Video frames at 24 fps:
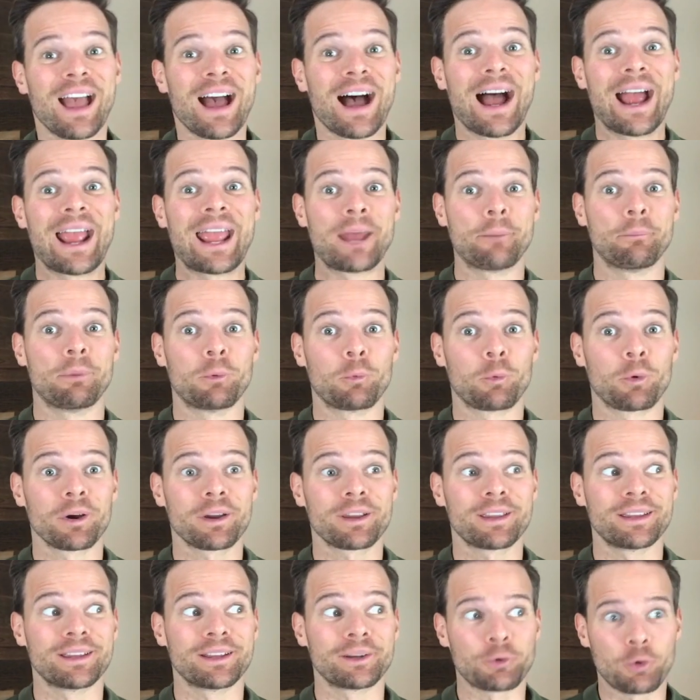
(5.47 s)
I had been
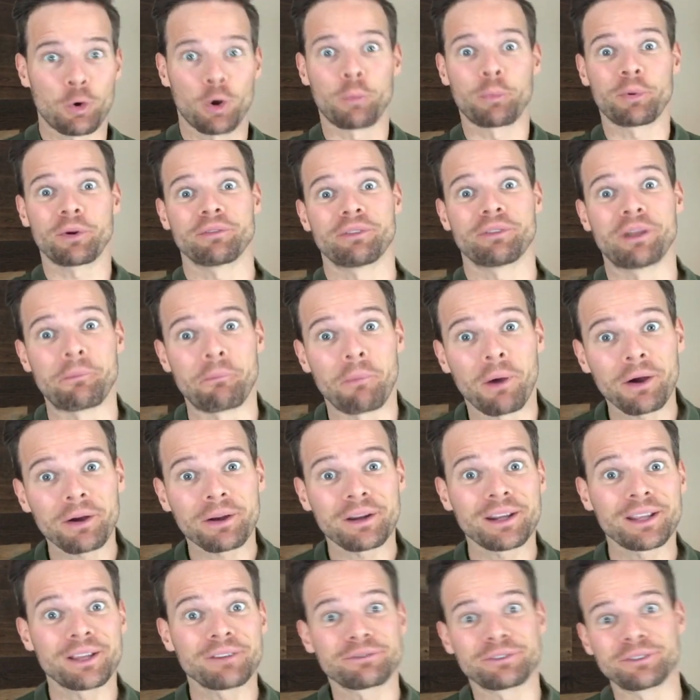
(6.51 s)
working in corporate event
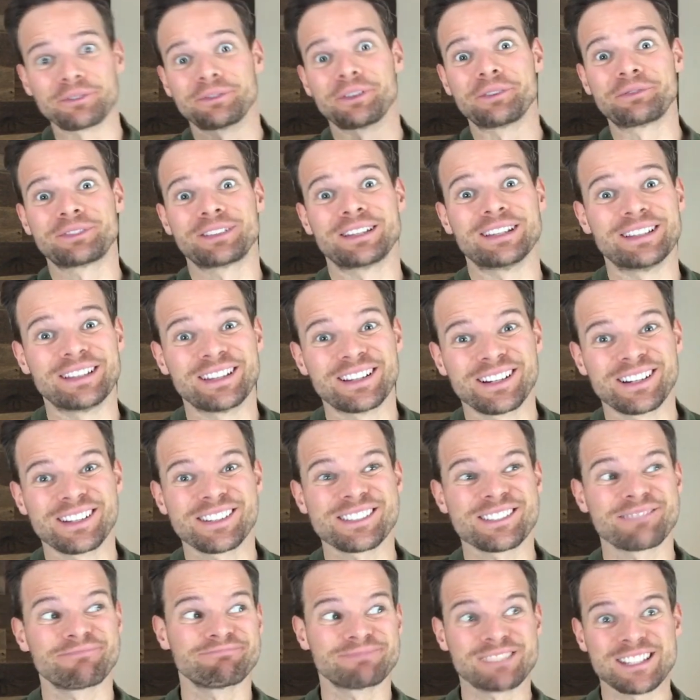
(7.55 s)
marketing for fifteen
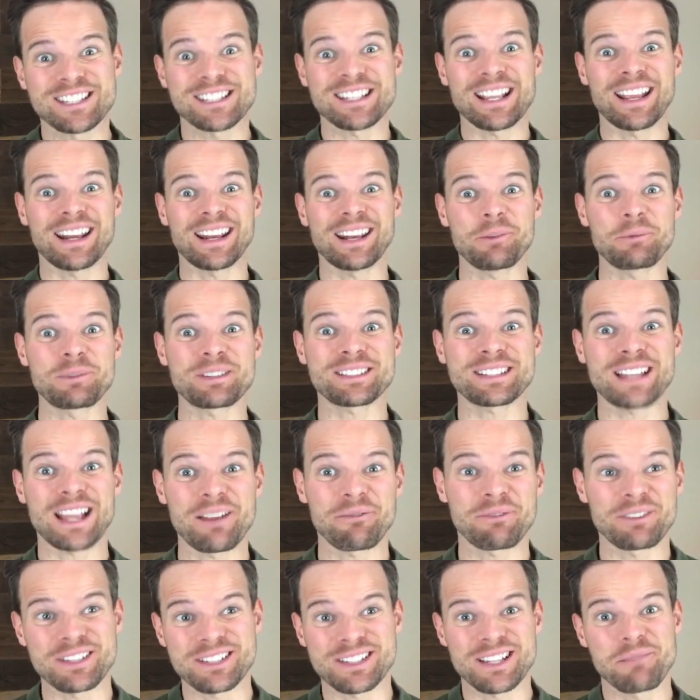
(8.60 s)
years and decided it was time
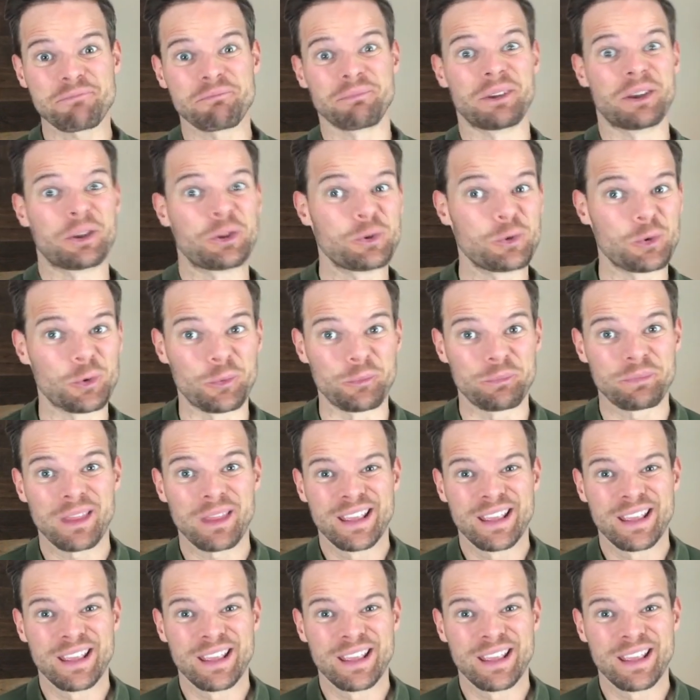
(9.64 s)
for something new.